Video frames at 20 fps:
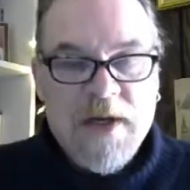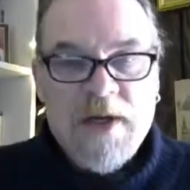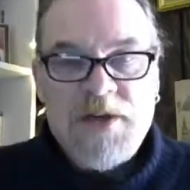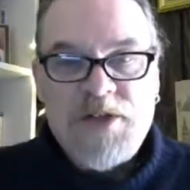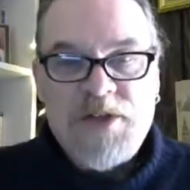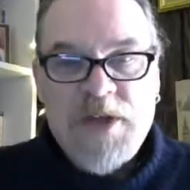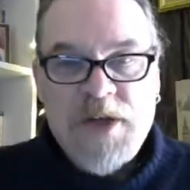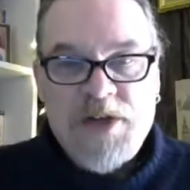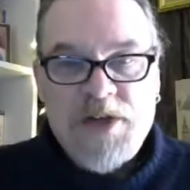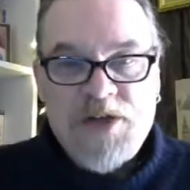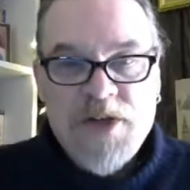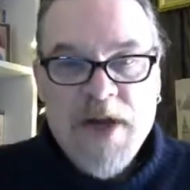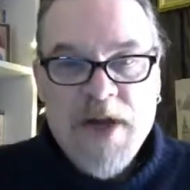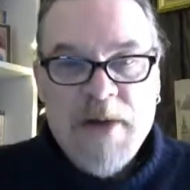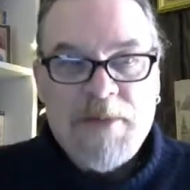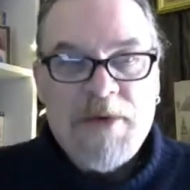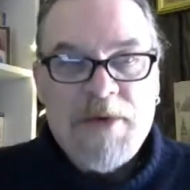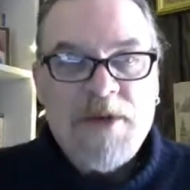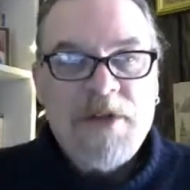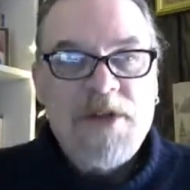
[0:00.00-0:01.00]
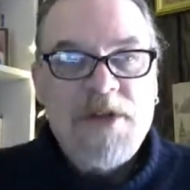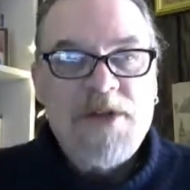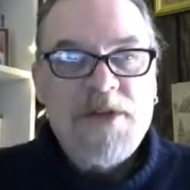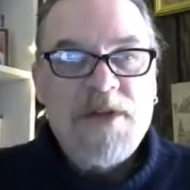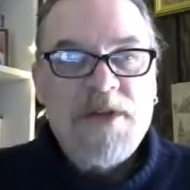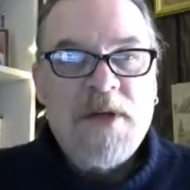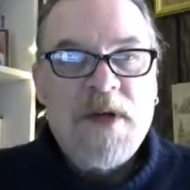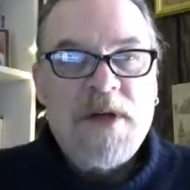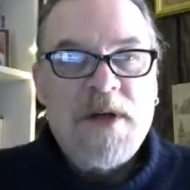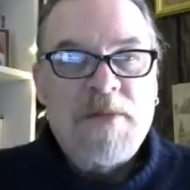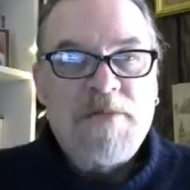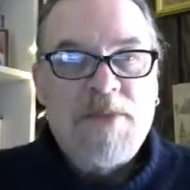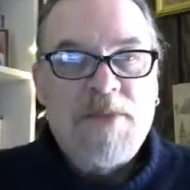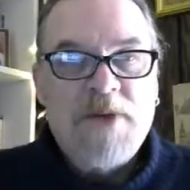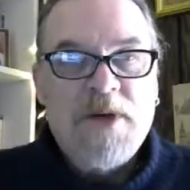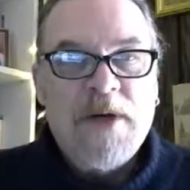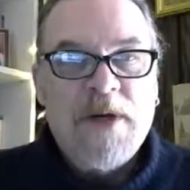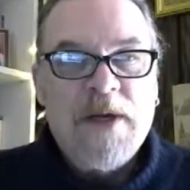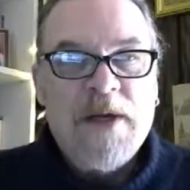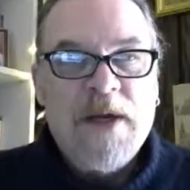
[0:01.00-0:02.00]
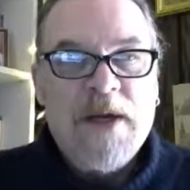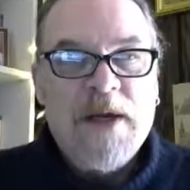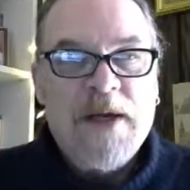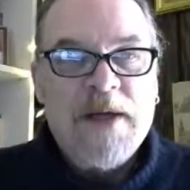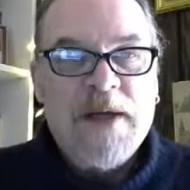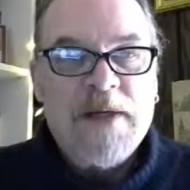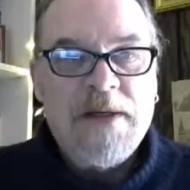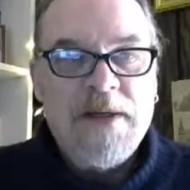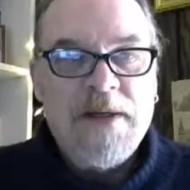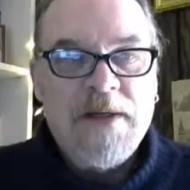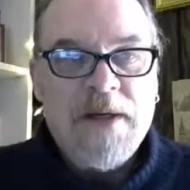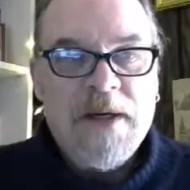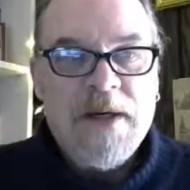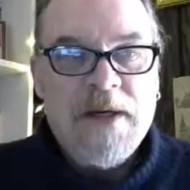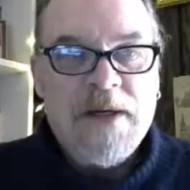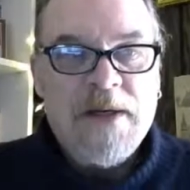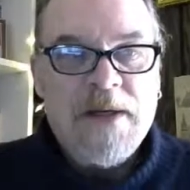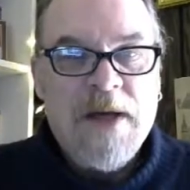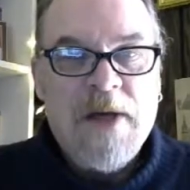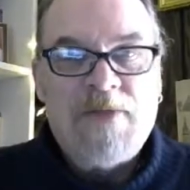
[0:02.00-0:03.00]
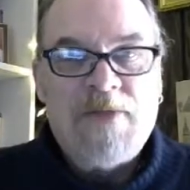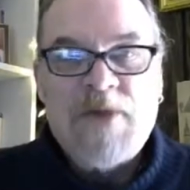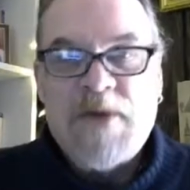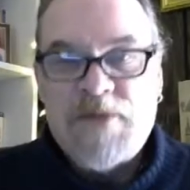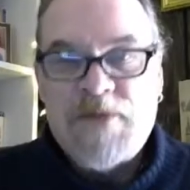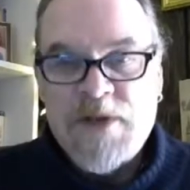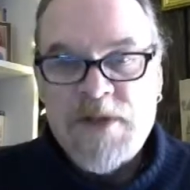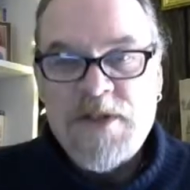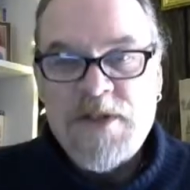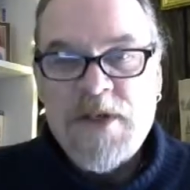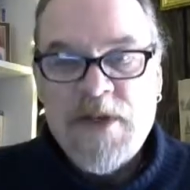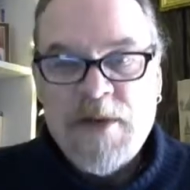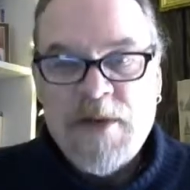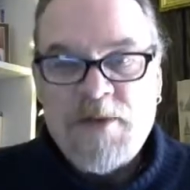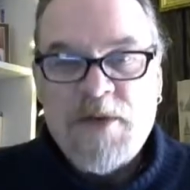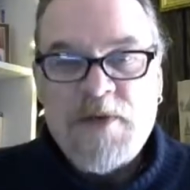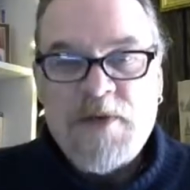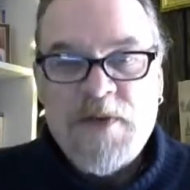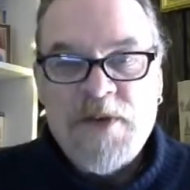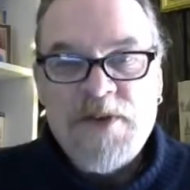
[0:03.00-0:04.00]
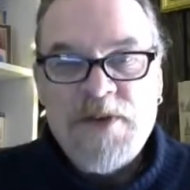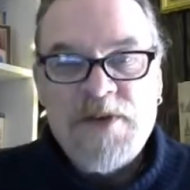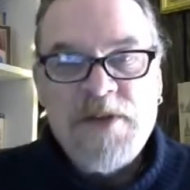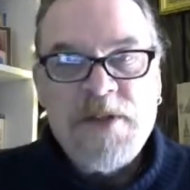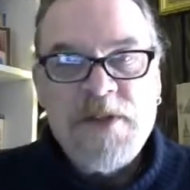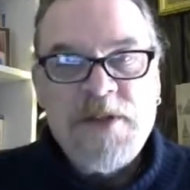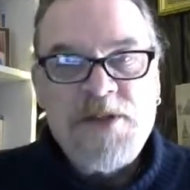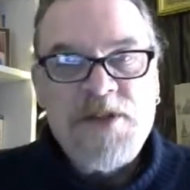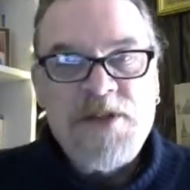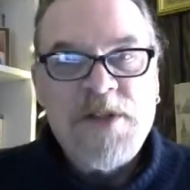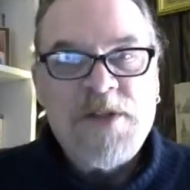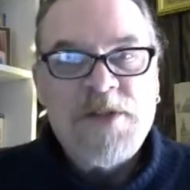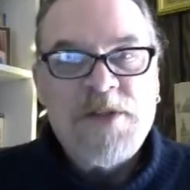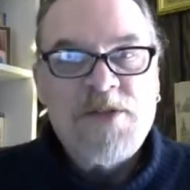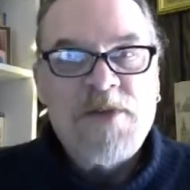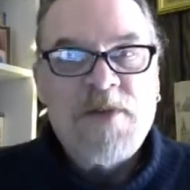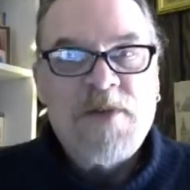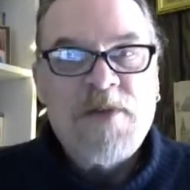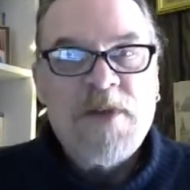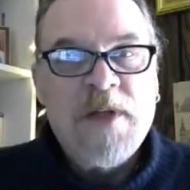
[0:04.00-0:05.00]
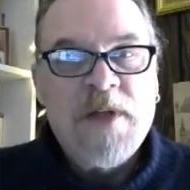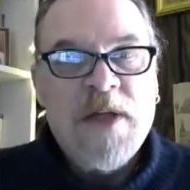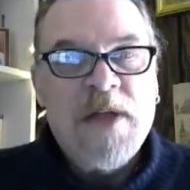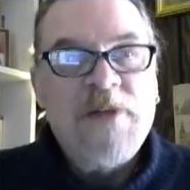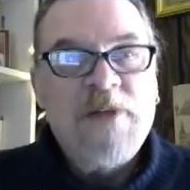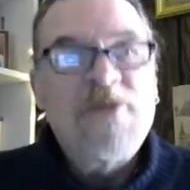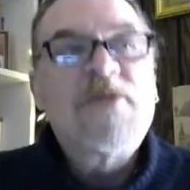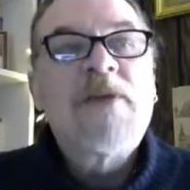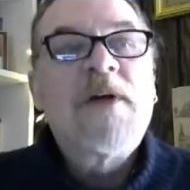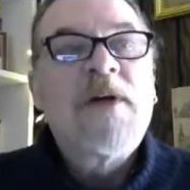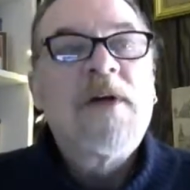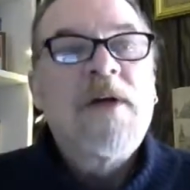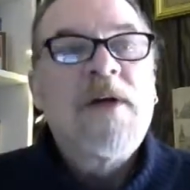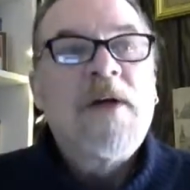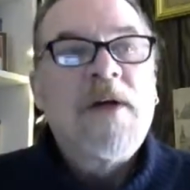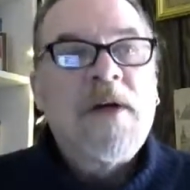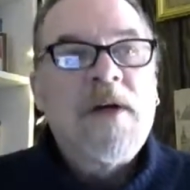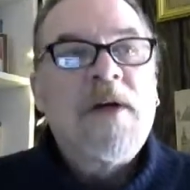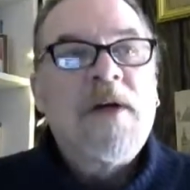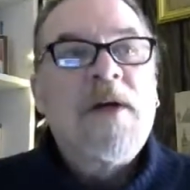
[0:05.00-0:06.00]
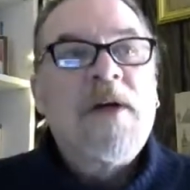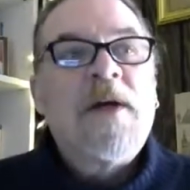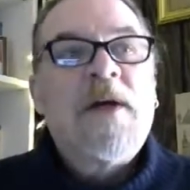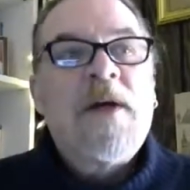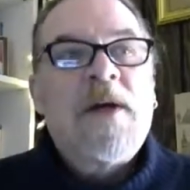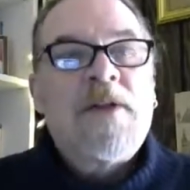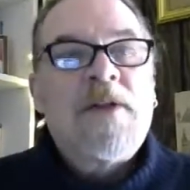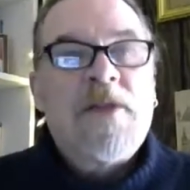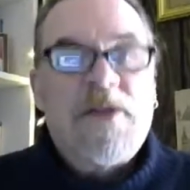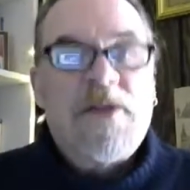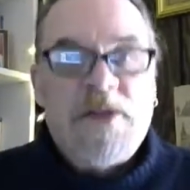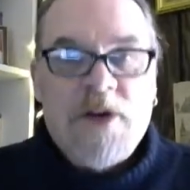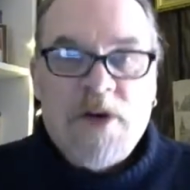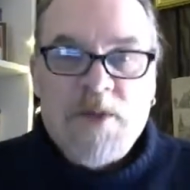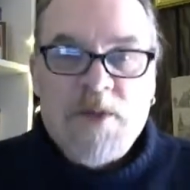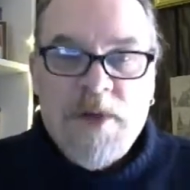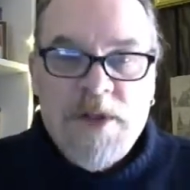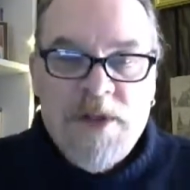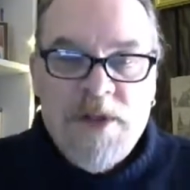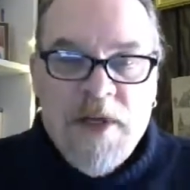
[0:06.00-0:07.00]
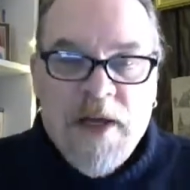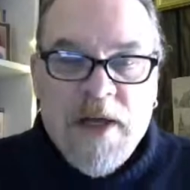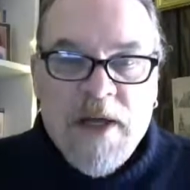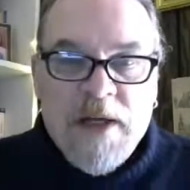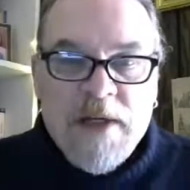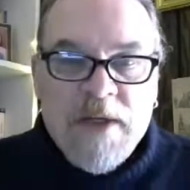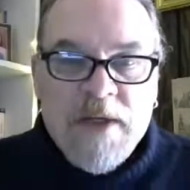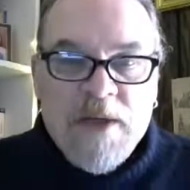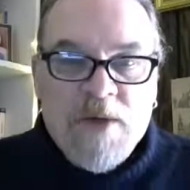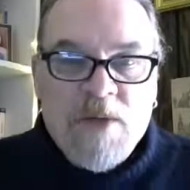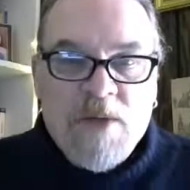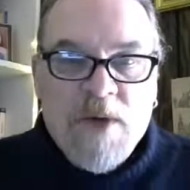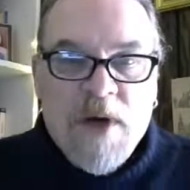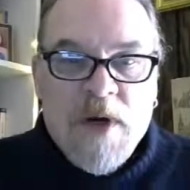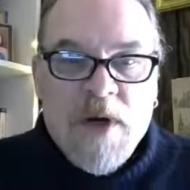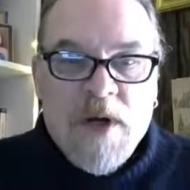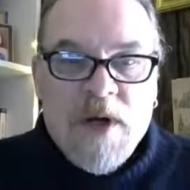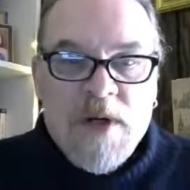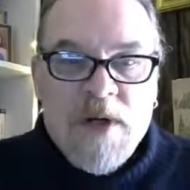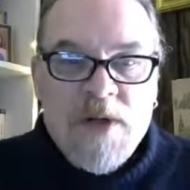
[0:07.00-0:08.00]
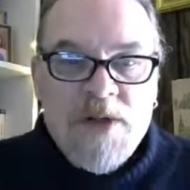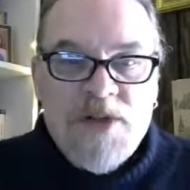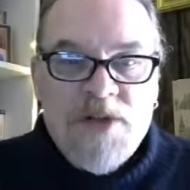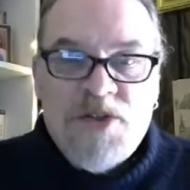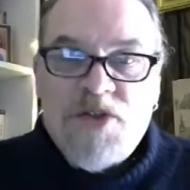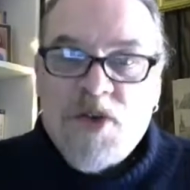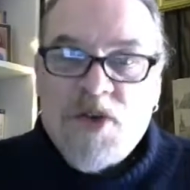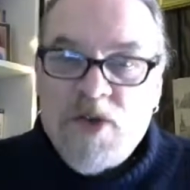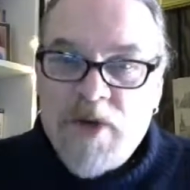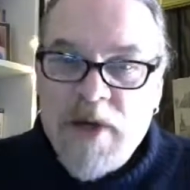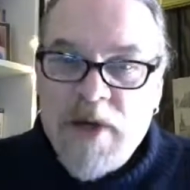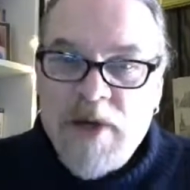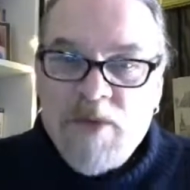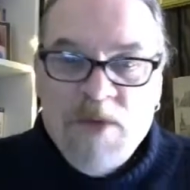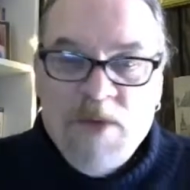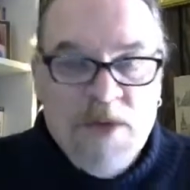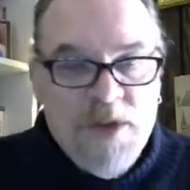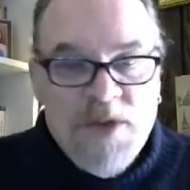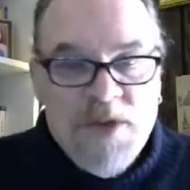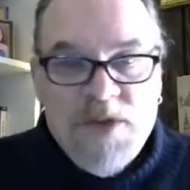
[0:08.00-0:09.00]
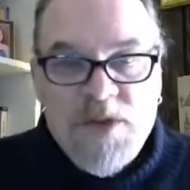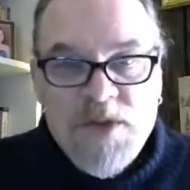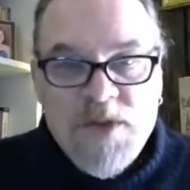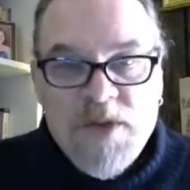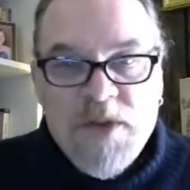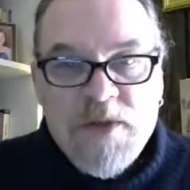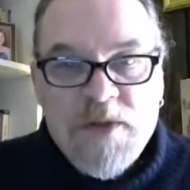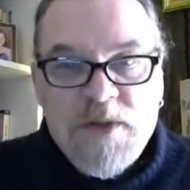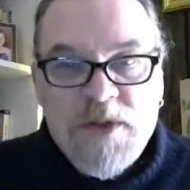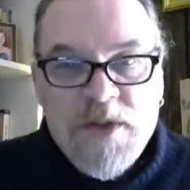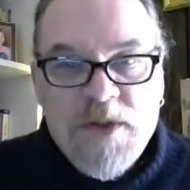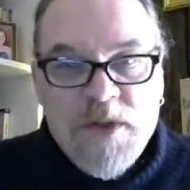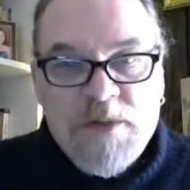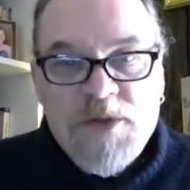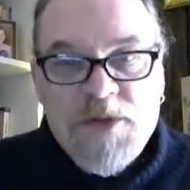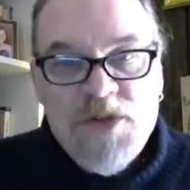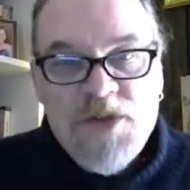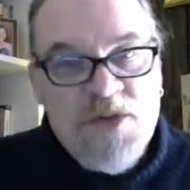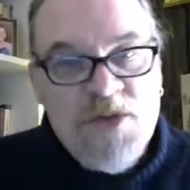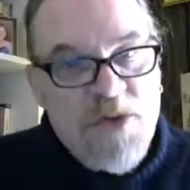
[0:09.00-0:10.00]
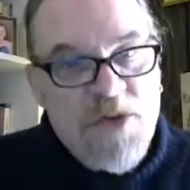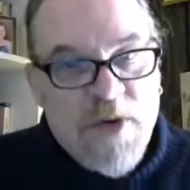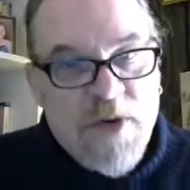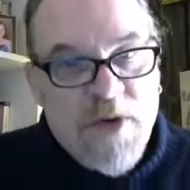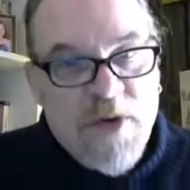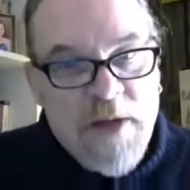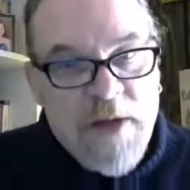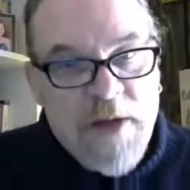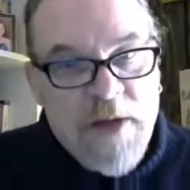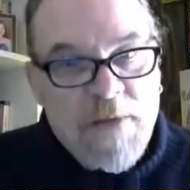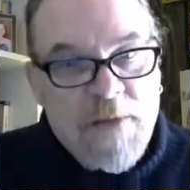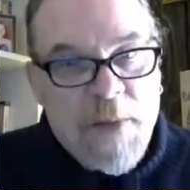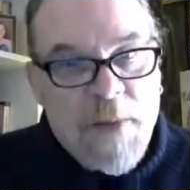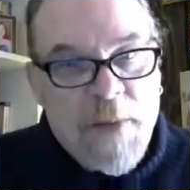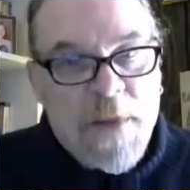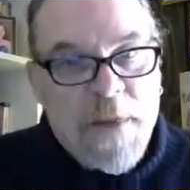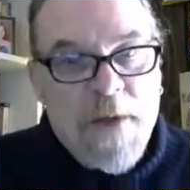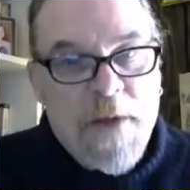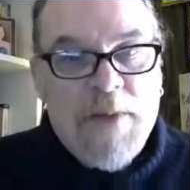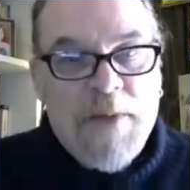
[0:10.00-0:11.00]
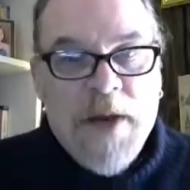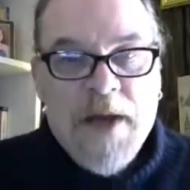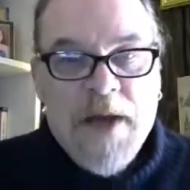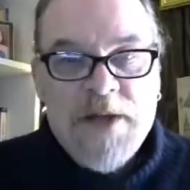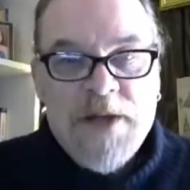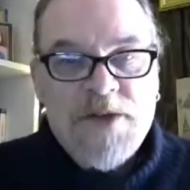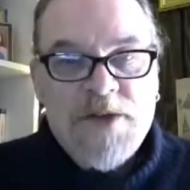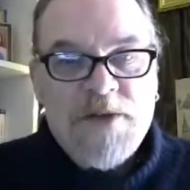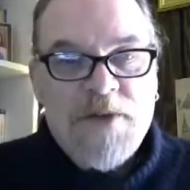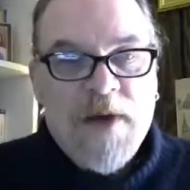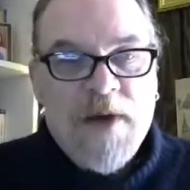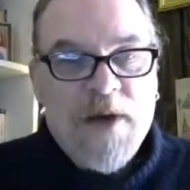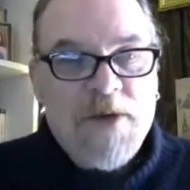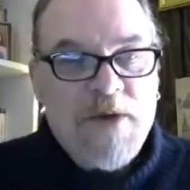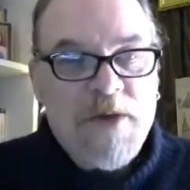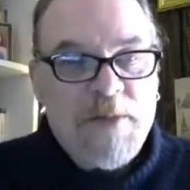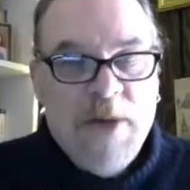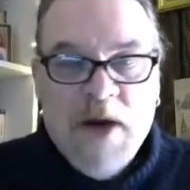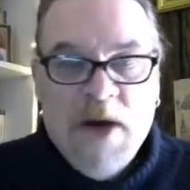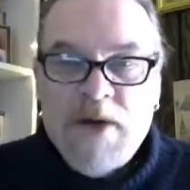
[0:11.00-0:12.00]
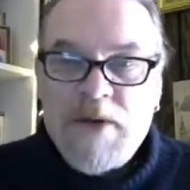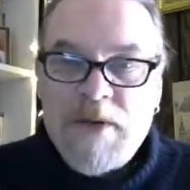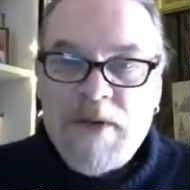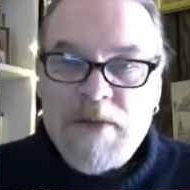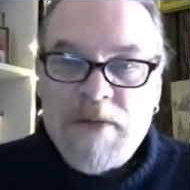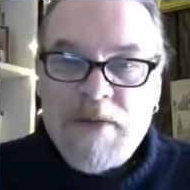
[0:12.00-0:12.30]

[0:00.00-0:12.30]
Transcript: Jane Schauberg's book, and I've referenced a number of others in the Jesus-Driven Life, that there was a story, we'll just use the term story, passed around about